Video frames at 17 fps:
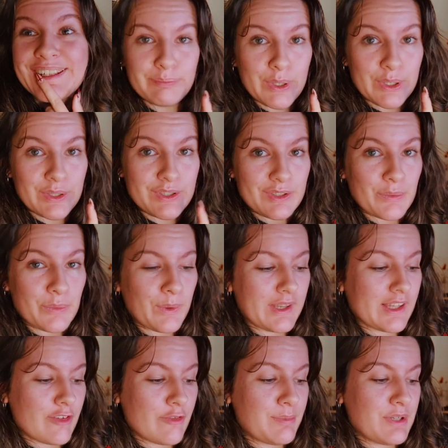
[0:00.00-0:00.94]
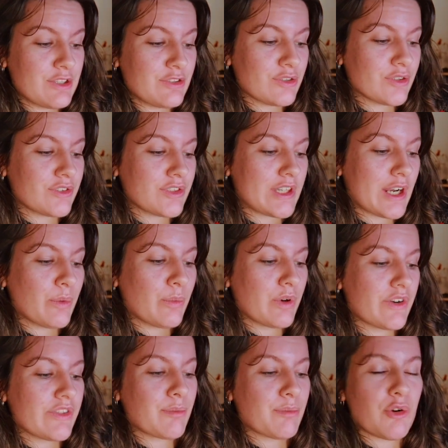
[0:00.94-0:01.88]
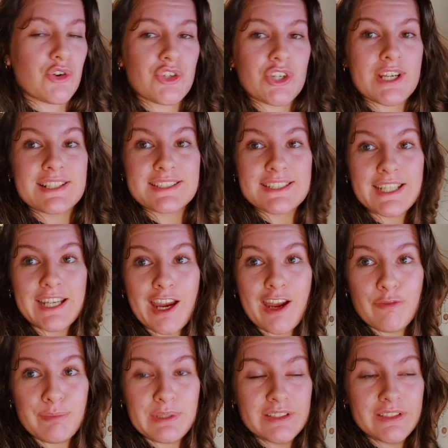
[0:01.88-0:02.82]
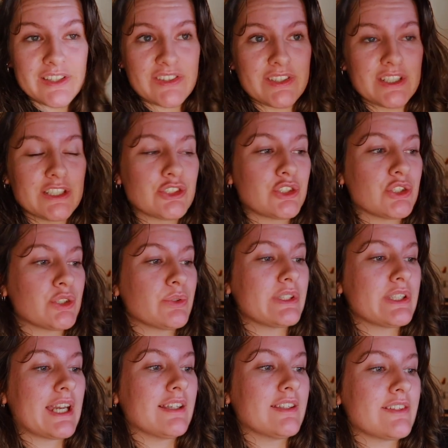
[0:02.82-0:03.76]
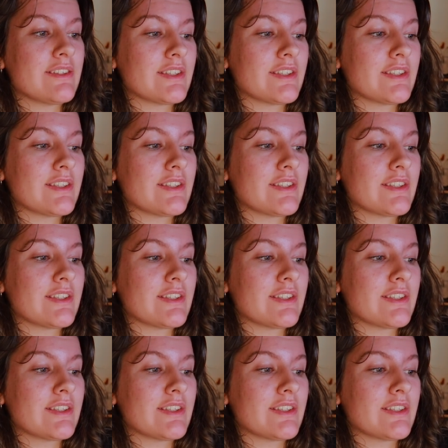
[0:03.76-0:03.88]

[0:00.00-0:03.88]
But while I've been sorting out one of the projects, I have been listening to The Atlas